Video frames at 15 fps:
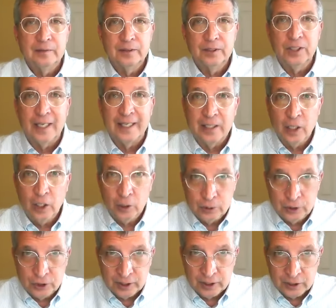
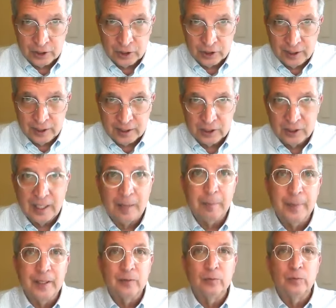psychosis that has
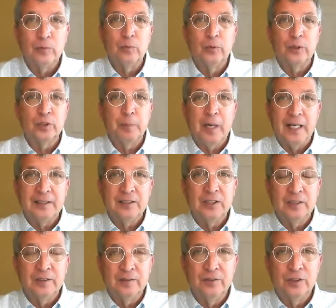not been
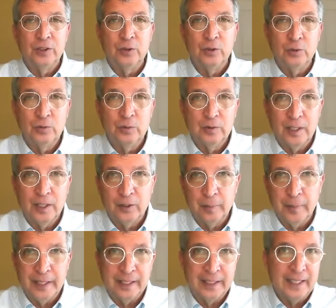responsive to other
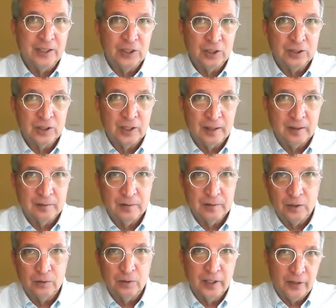medications like
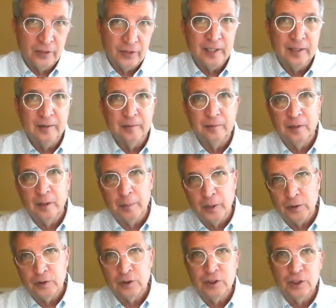lithium,
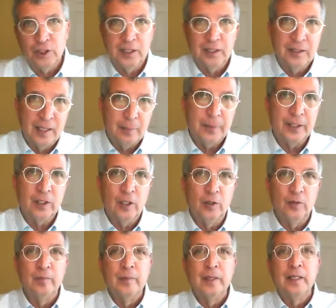lamotrigine, Depakote,